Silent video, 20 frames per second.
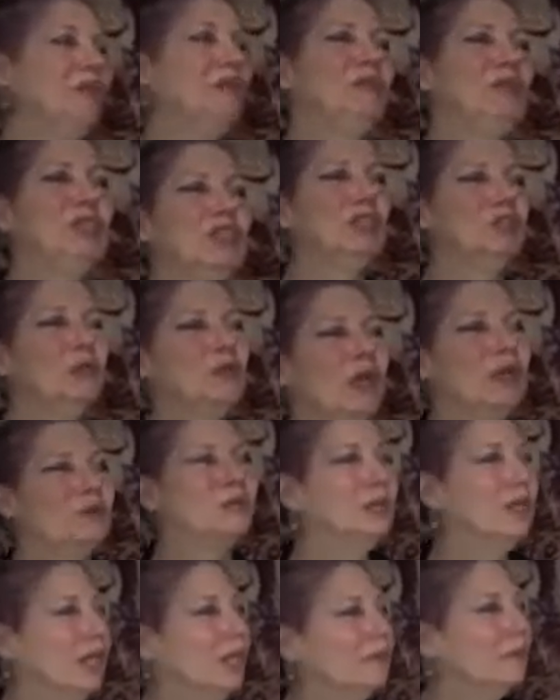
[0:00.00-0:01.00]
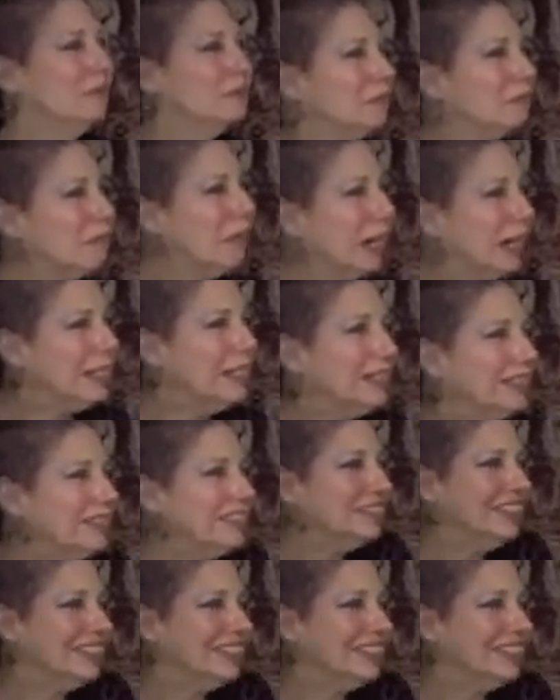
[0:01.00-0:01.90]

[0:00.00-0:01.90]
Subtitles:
Once in a while we'll have a fight.